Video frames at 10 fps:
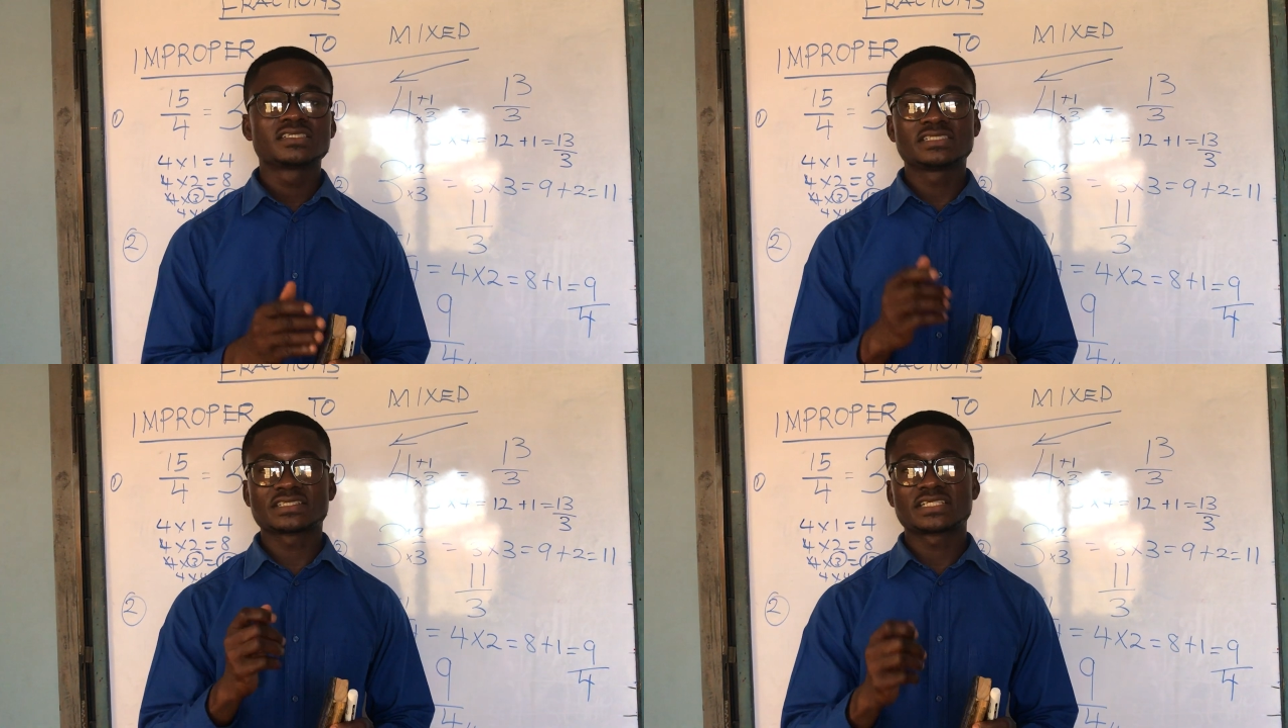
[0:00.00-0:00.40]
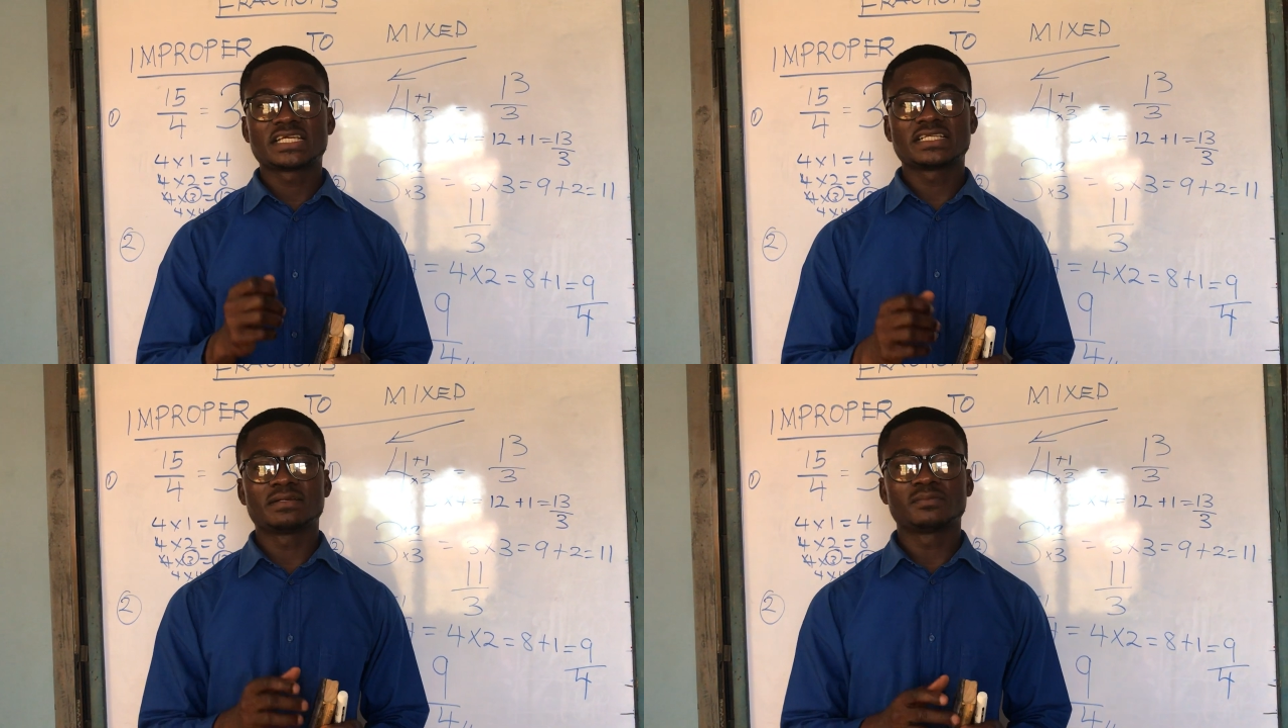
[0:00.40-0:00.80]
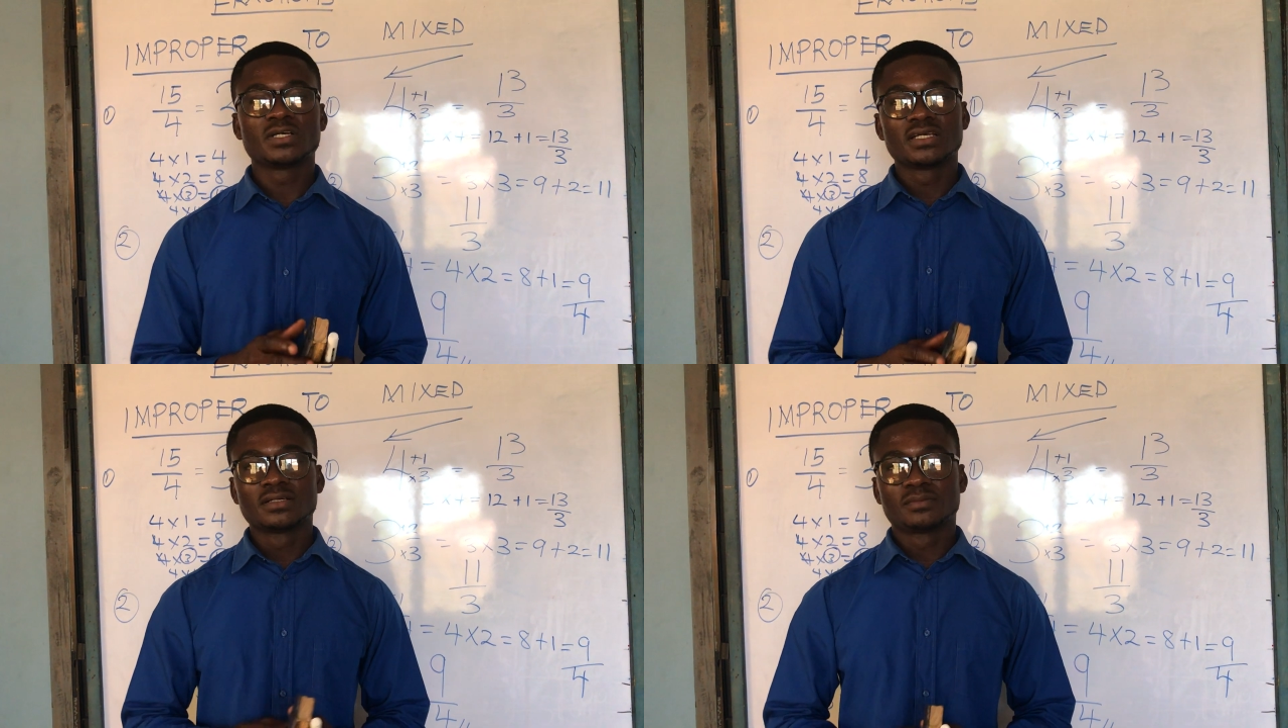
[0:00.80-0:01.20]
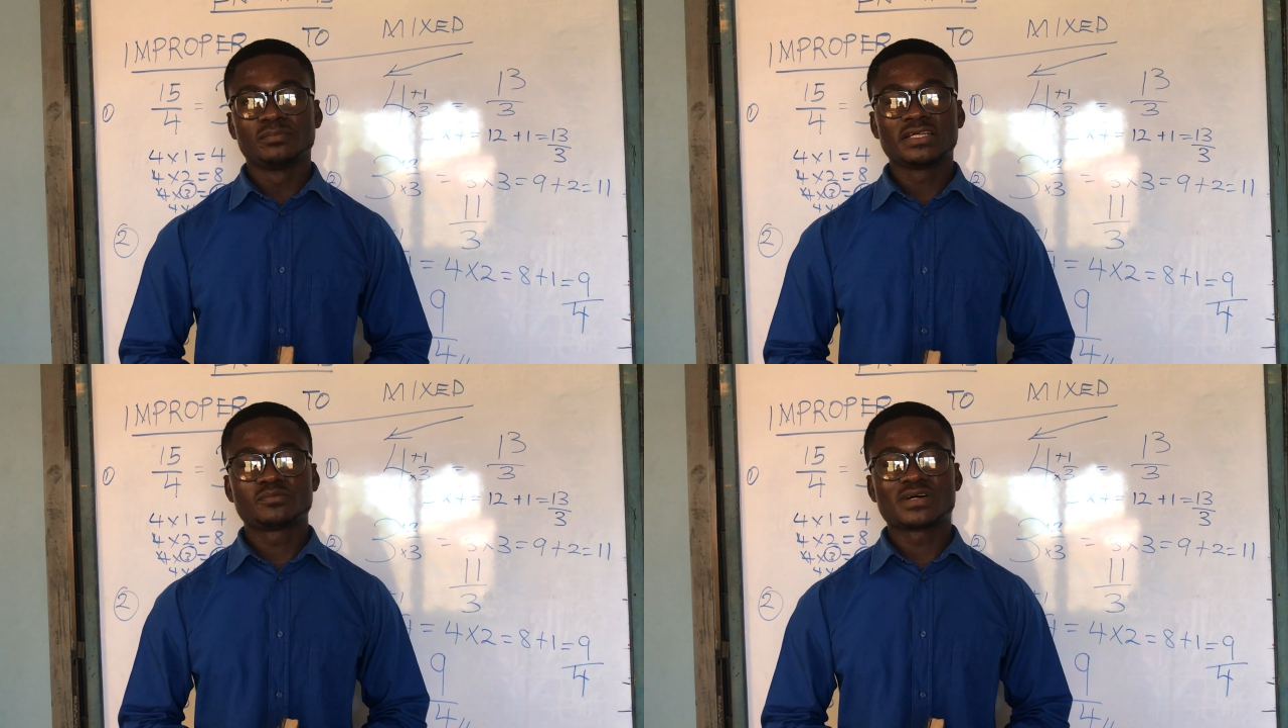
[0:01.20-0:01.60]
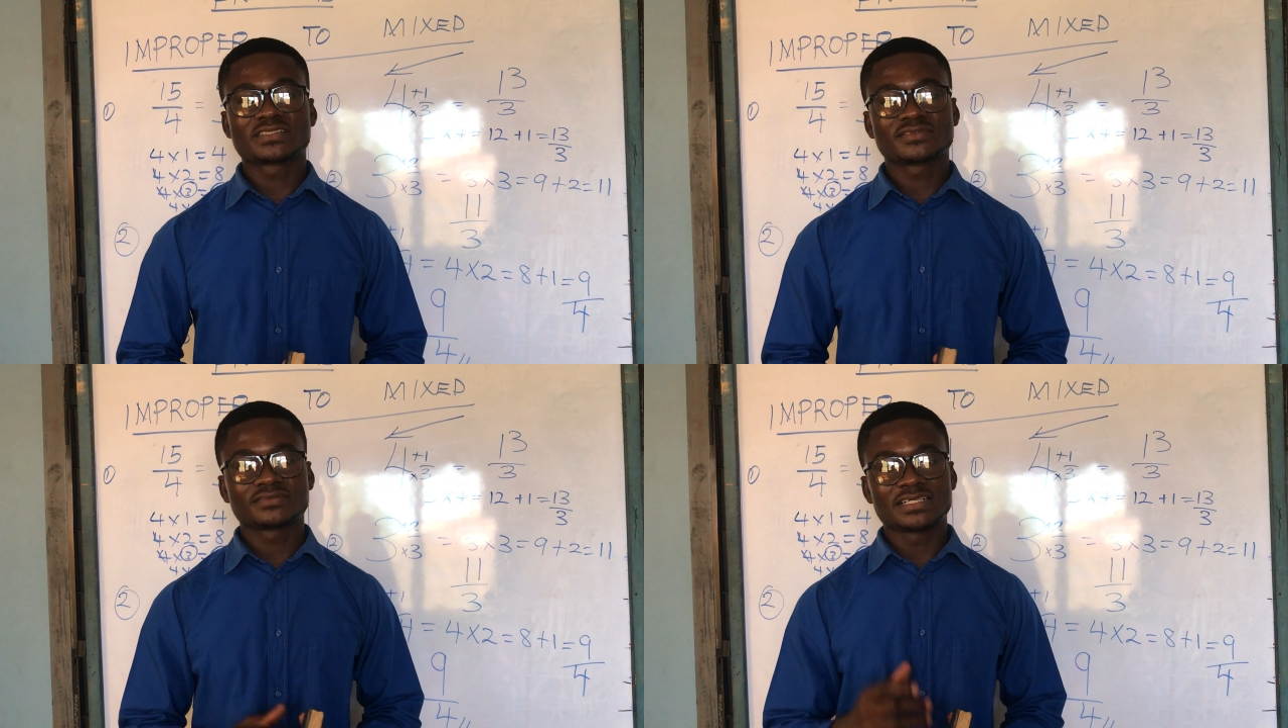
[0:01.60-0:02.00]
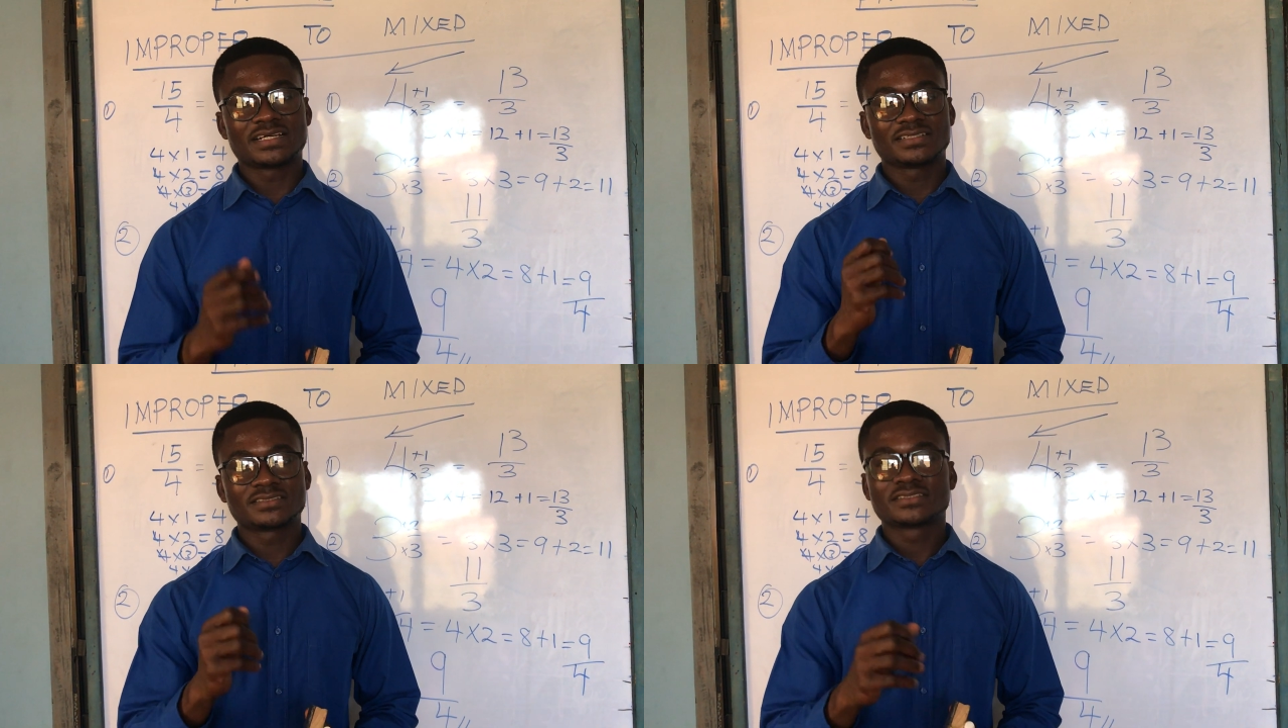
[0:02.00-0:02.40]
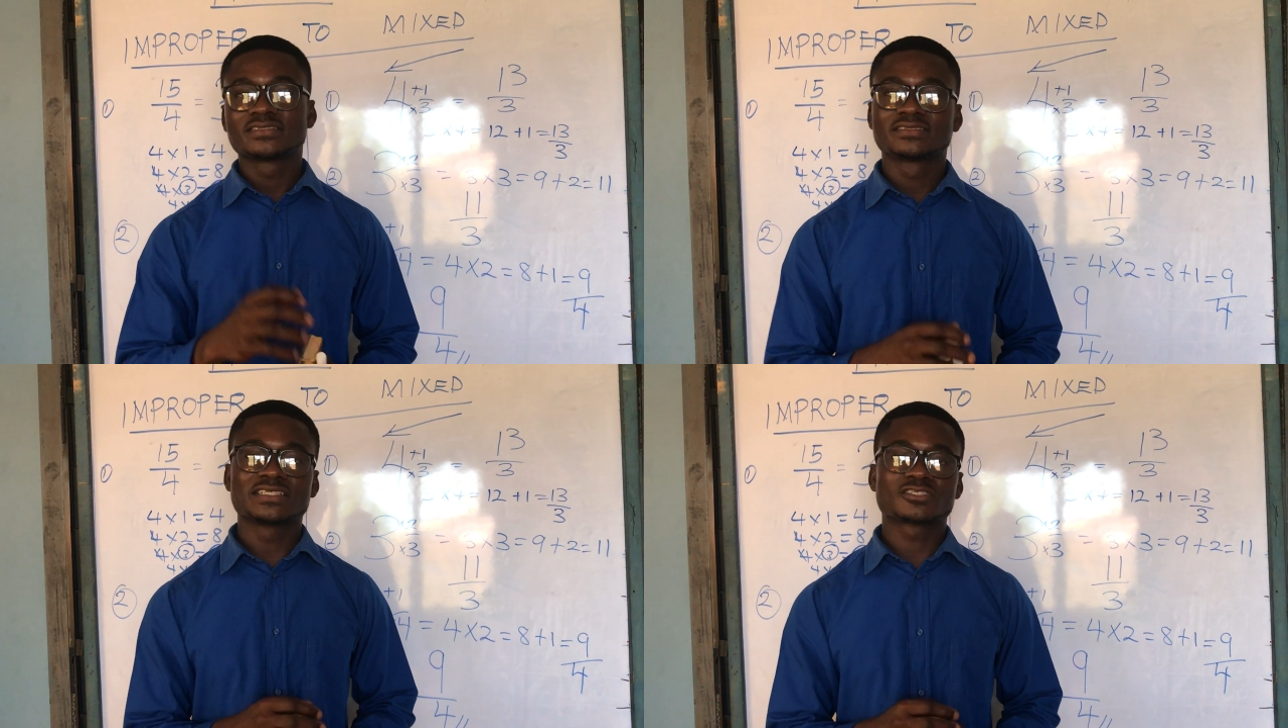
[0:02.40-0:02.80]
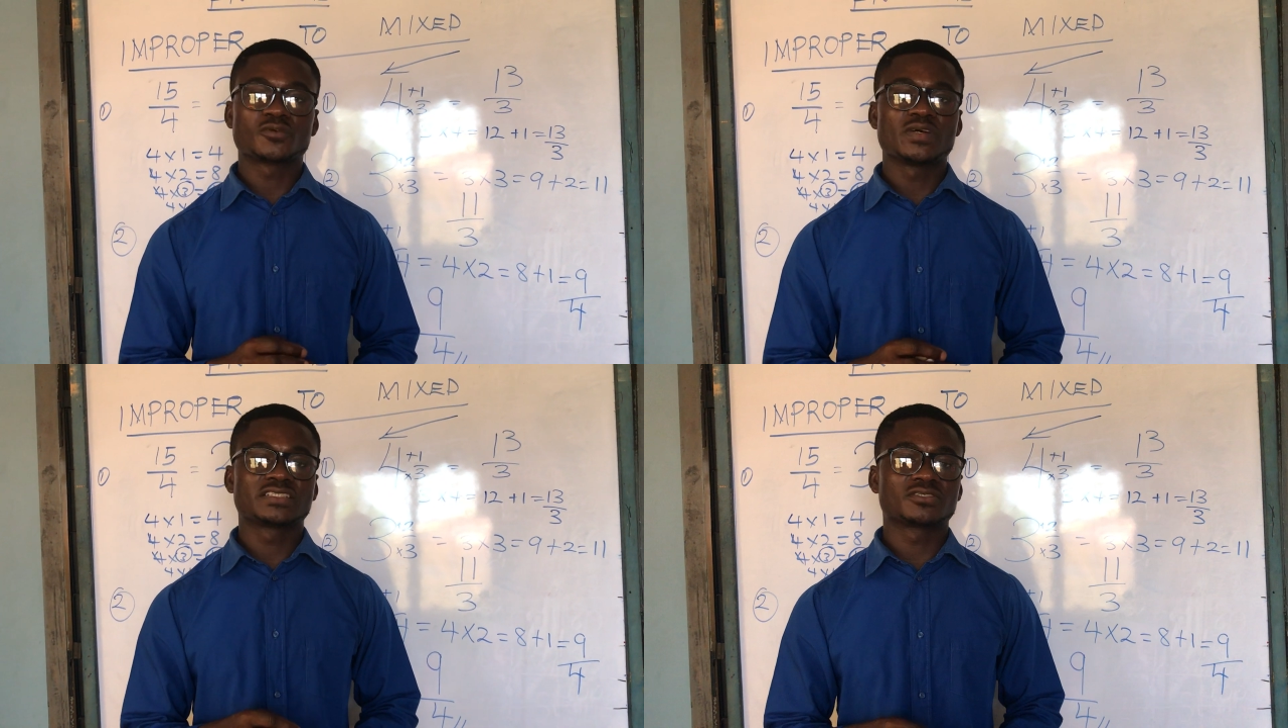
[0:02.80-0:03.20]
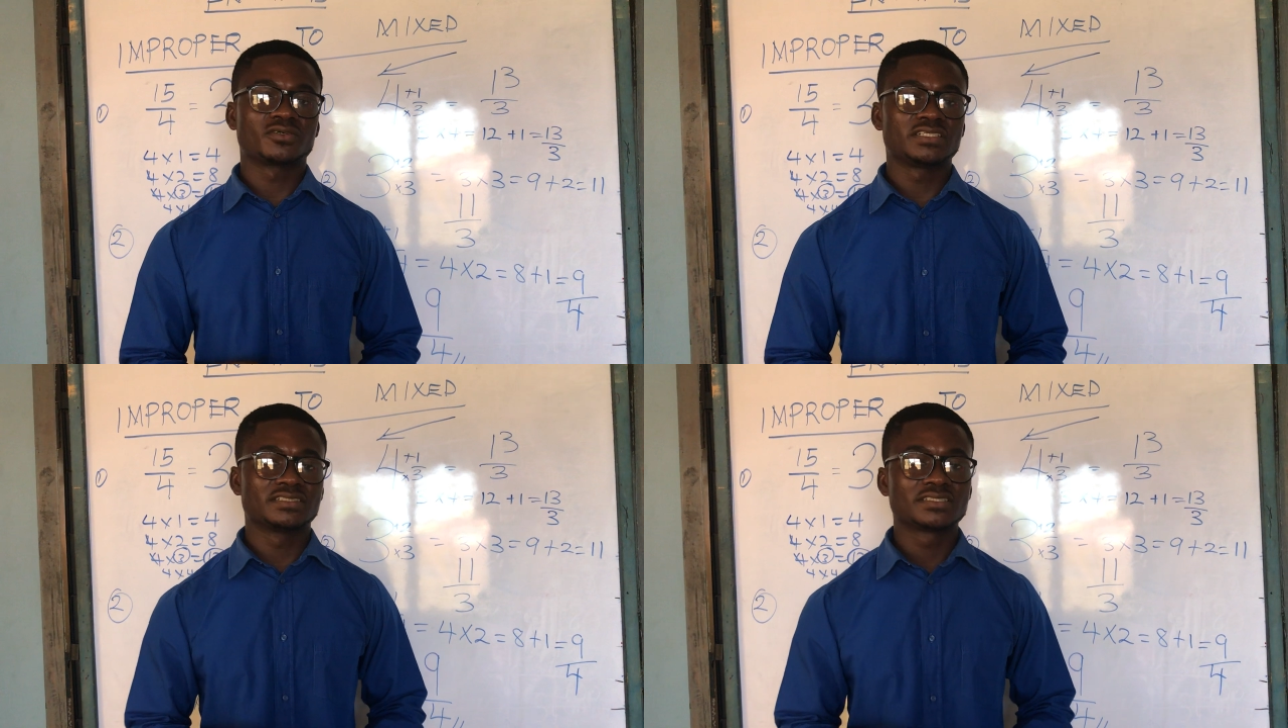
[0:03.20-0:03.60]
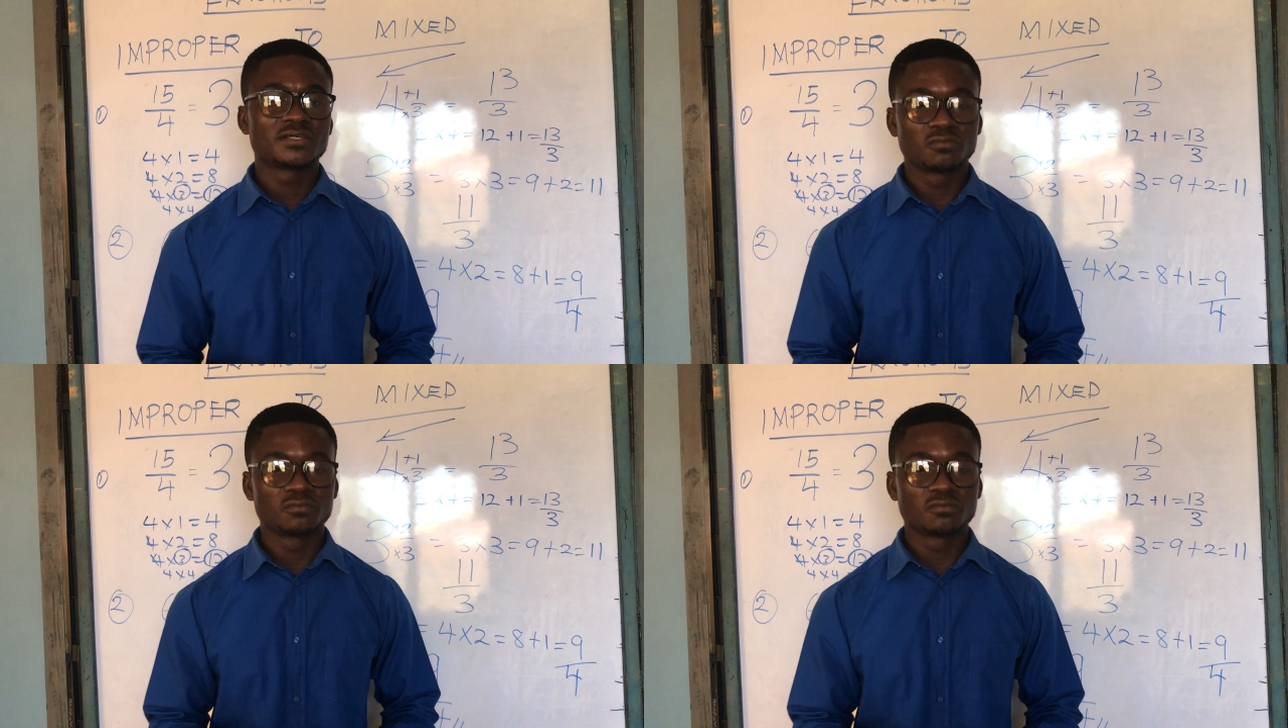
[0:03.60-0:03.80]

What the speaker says: just hit the link button and just comment on it.